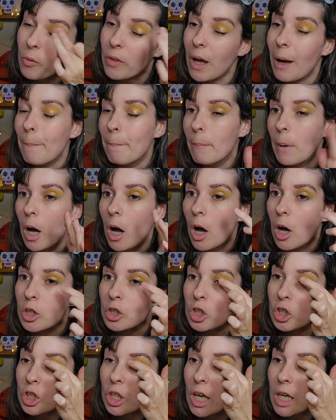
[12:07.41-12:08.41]
that
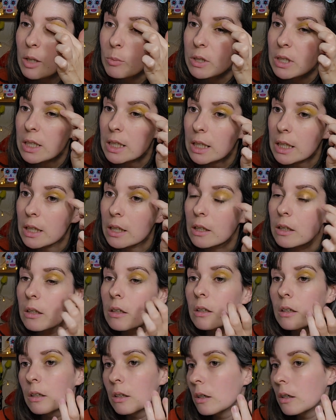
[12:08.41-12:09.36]
marsh shade we did here.